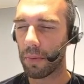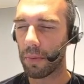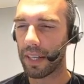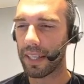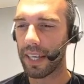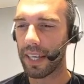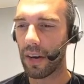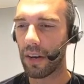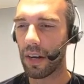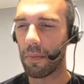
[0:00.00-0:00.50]
Dragon
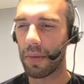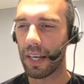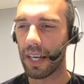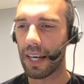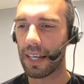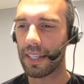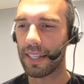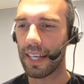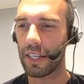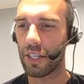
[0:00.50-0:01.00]
Breath down. And
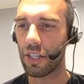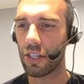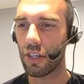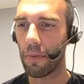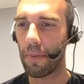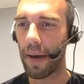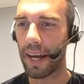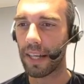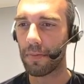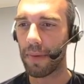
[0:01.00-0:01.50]
because they
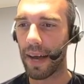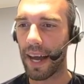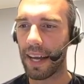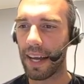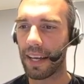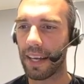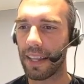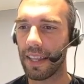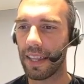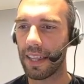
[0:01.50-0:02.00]
just go back to
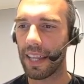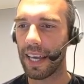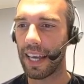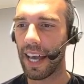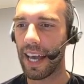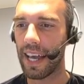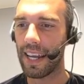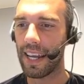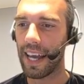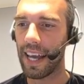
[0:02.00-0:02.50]
back,
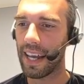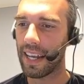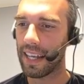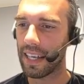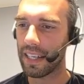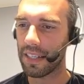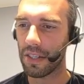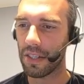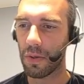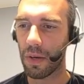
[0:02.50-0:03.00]
they can.
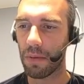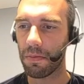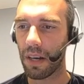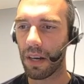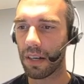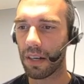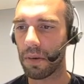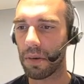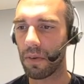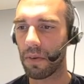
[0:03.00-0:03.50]
And this is what
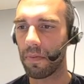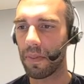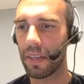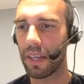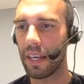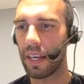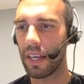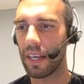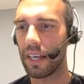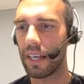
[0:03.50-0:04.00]
I'm talking about.
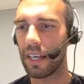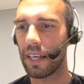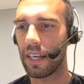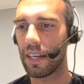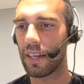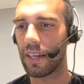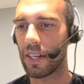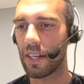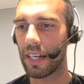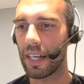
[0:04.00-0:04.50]

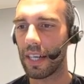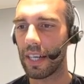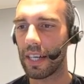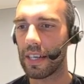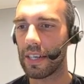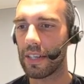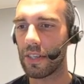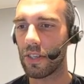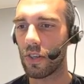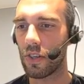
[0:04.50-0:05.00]
Here
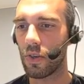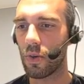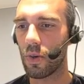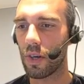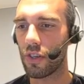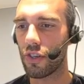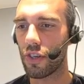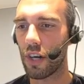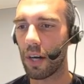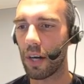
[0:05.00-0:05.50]
is
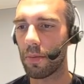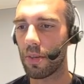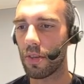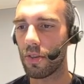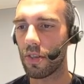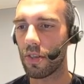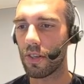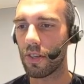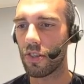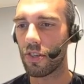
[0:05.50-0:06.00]
your Charm
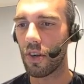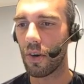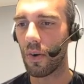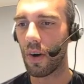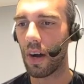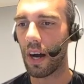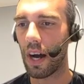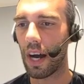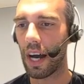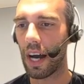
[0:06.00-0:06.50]
user.
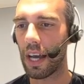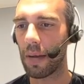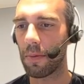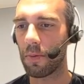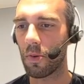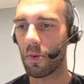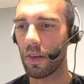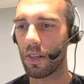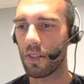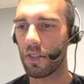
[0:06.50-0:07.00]
So I
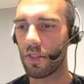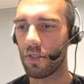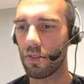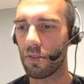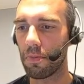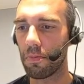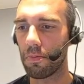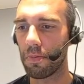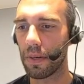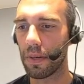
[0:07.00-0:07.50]
am going
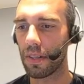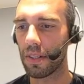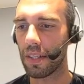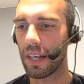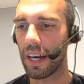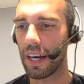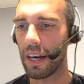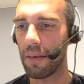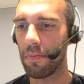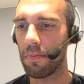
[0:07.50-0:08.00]
to
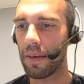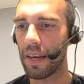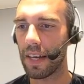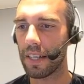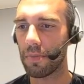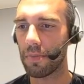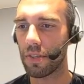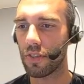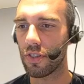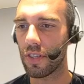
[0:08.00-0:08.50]
build up
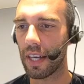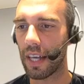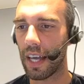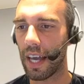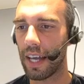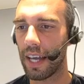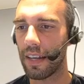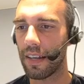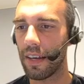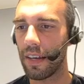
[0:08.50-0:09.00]
as much as I
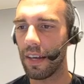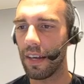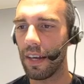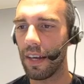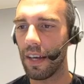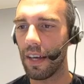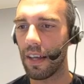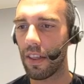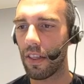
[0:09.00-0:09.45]
can,